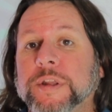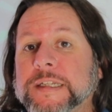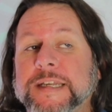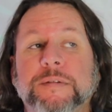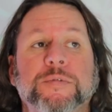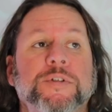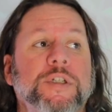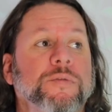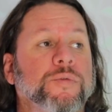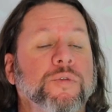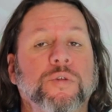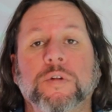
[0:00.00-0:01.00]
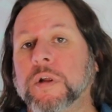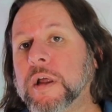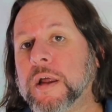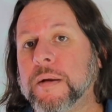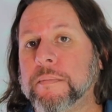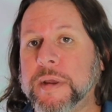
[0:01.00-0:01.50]
the 10% rule
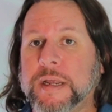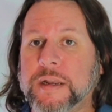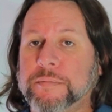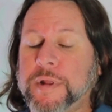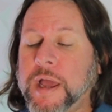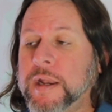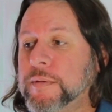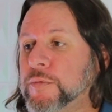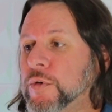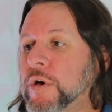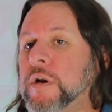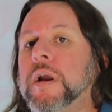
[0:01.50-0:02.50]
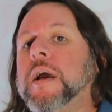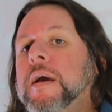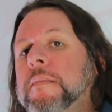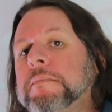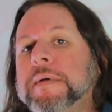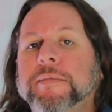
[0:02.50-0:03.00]
may not apply anymore.
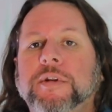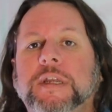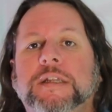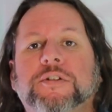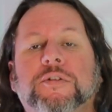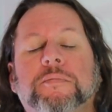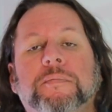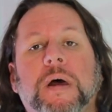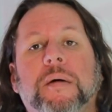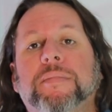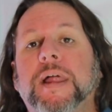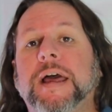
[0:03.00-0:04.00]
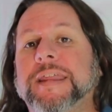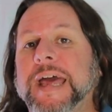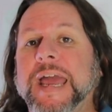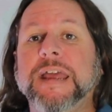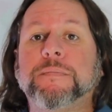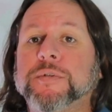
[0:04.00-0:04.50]
Maybe you need to apply the
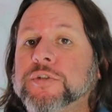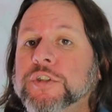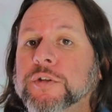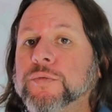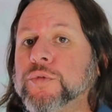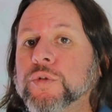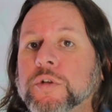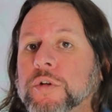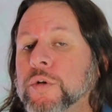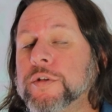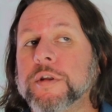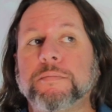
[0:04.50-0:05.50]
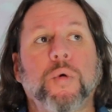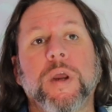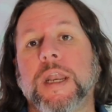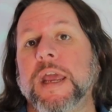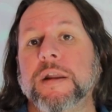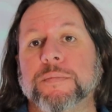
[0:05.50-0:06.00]
8% rule or the
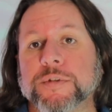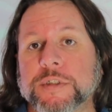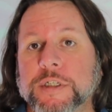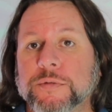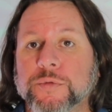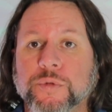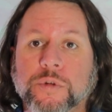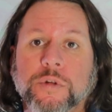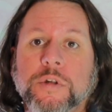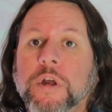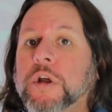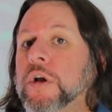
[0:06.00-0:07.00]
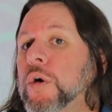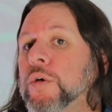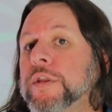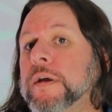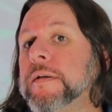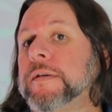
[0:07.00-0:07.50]
0.8% rule, or
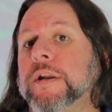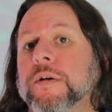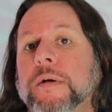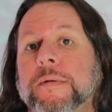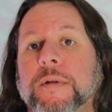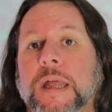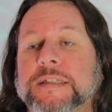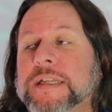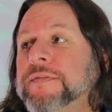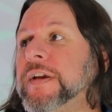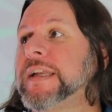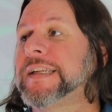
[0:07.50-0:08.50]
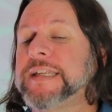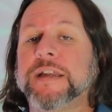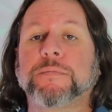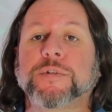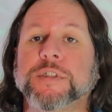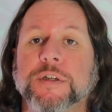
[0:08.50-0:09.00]
the, instead of getting a
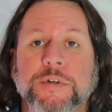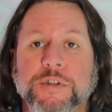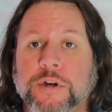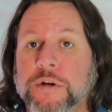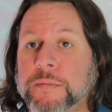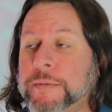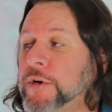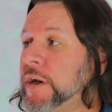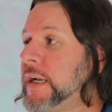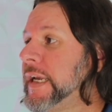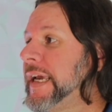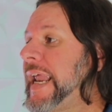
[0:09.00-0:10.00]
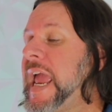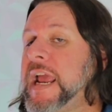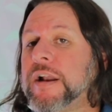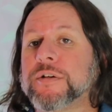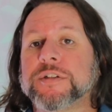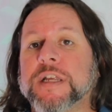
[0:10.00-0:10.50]
10% return, maybe you're going to get
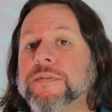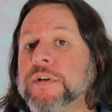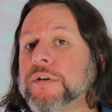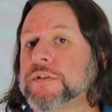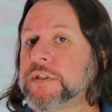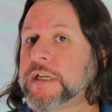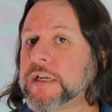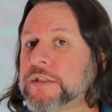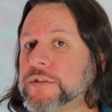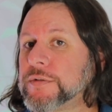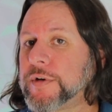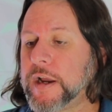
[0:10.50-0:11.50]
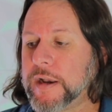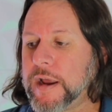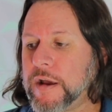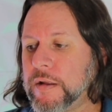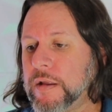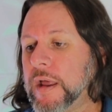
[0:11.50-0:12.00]
8 or 7 or 6 right
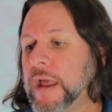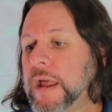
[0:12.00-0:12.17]
now.